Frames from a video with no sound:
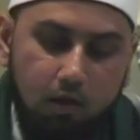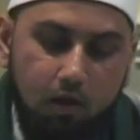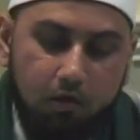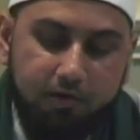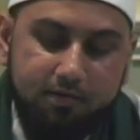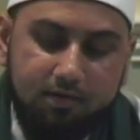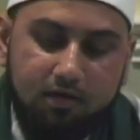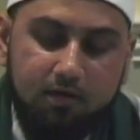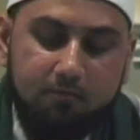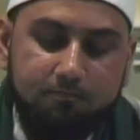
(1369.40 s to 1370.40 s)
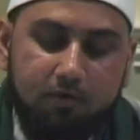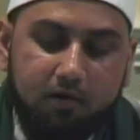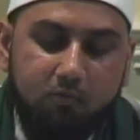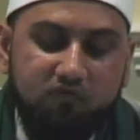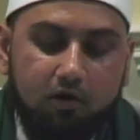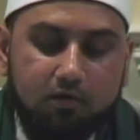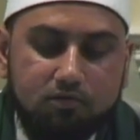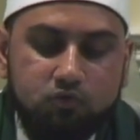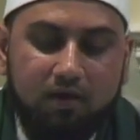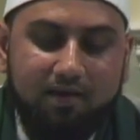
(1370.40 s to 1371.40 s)
All right, um, all right, moving
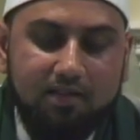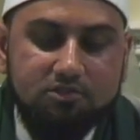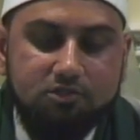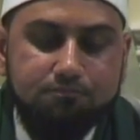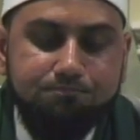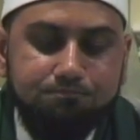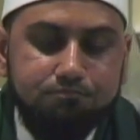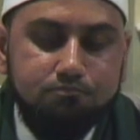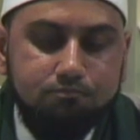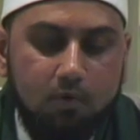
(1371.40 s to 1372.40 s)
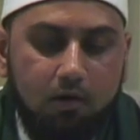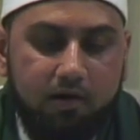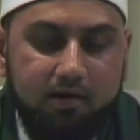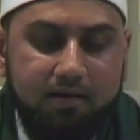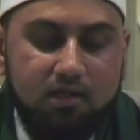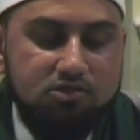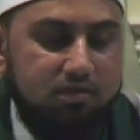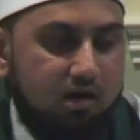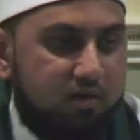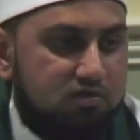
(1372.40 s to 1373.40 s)
on to analogy. All right, analogy
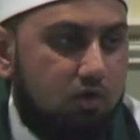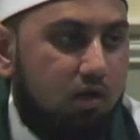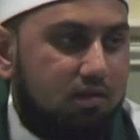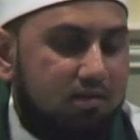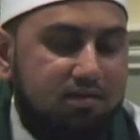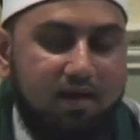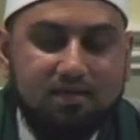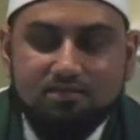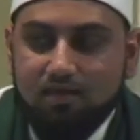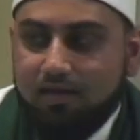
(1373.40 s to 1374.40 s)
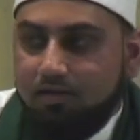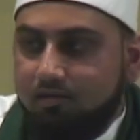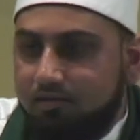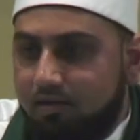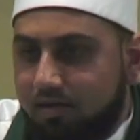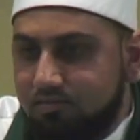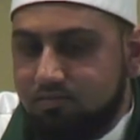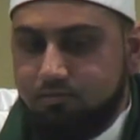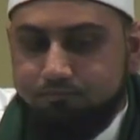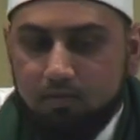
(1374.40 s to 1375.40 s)
in Arabic is called qiyas, al
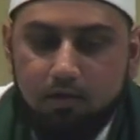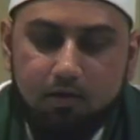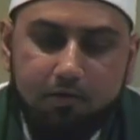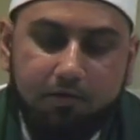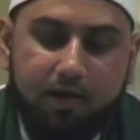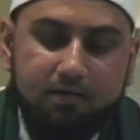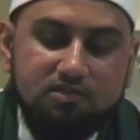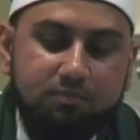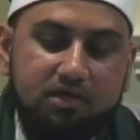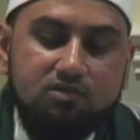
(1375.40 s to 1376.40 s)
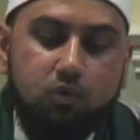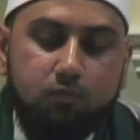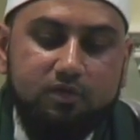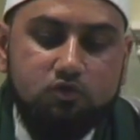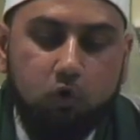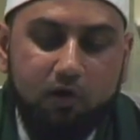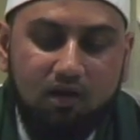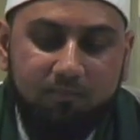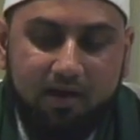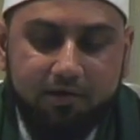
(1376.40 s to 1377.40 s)
qiyas. Right, and this means when we join
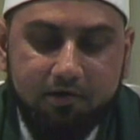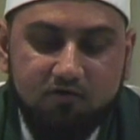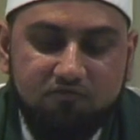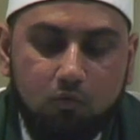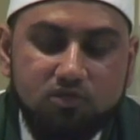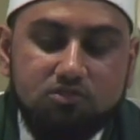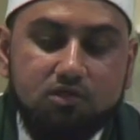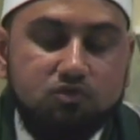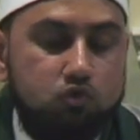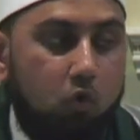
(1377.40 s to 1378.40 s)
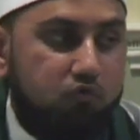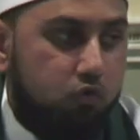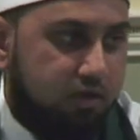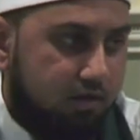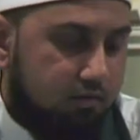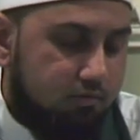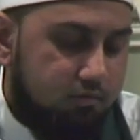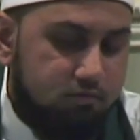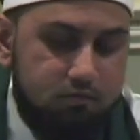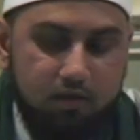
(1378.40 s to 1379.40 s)
a matter for which there is no ruling
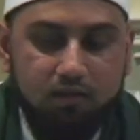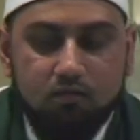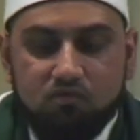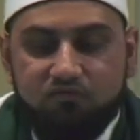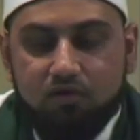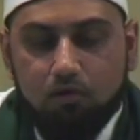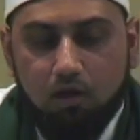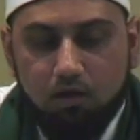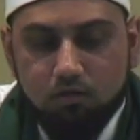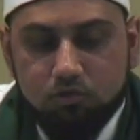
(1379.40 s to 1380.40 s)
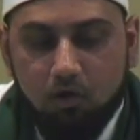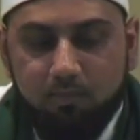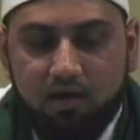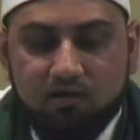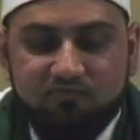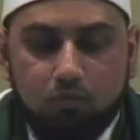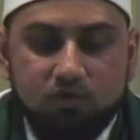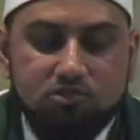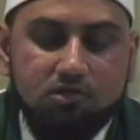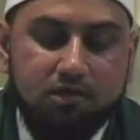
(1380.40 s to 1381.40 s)
in the revealed law to a matter for
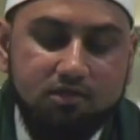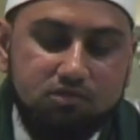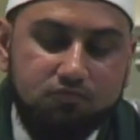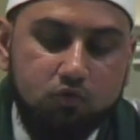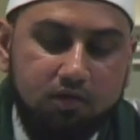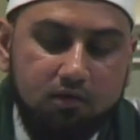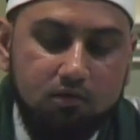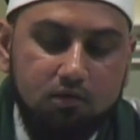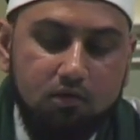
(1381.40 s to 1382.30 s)
which there is a ruling